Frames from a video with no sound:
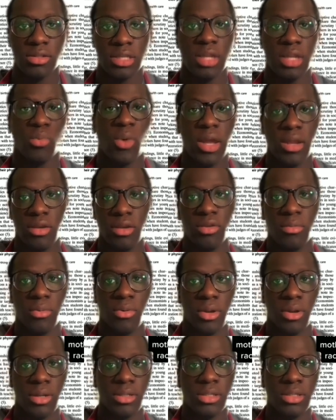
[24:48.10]
white
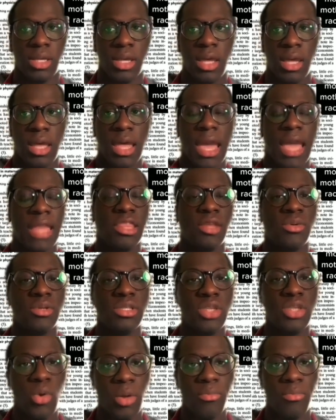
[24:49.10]
newborns, and there was
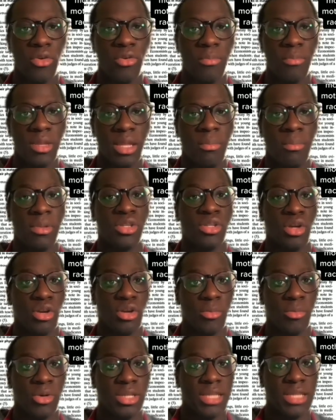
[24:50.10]
no improvement in maternal
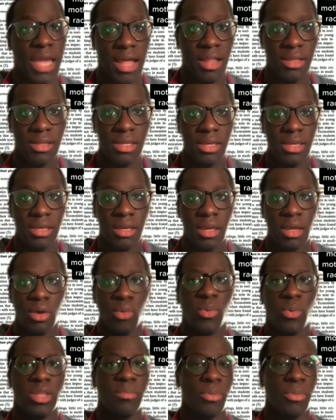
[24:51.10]
mortality
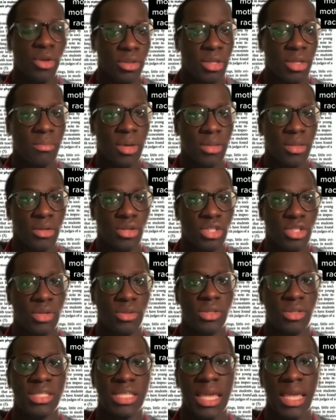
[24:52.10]
when birthing mothers share the
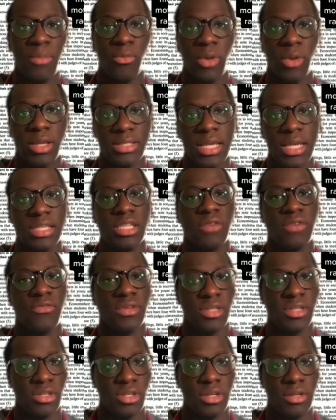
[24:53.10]
same race as their
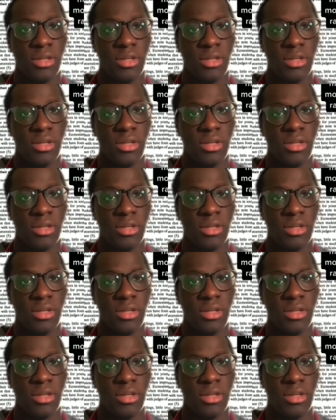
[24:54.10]
physician.